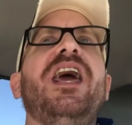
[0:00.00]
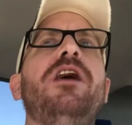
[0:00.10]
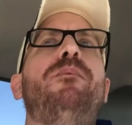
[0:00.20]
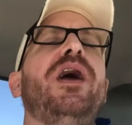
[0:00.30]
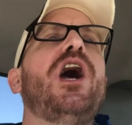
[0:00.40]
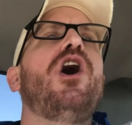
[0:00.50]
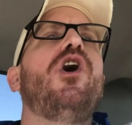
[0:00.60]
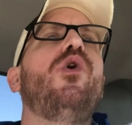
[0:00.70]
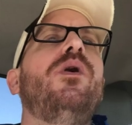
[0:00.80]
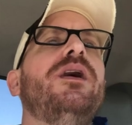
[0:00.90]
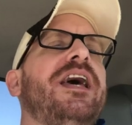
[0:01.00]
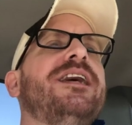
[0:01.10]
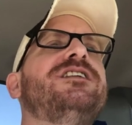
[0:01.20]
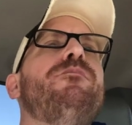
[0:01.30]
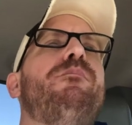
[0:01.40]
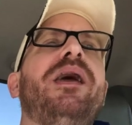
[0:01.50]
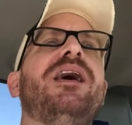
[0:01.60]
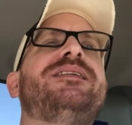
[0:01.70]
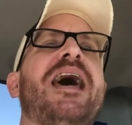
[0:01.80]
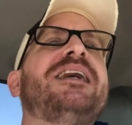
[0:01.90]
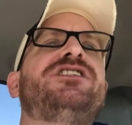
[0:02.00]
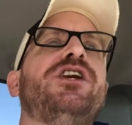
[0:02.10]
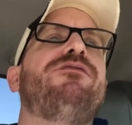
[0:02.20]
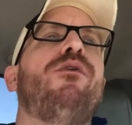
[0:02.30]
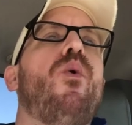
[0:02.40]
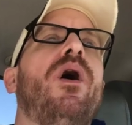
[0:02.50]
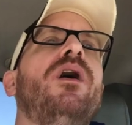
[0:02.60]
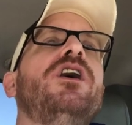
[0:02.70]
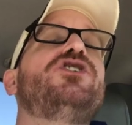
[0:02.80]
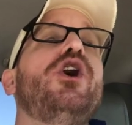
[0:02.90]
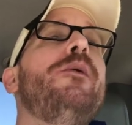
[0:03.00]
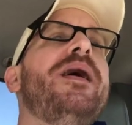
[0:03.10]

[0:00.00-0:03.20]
The EPO isn't being tested for.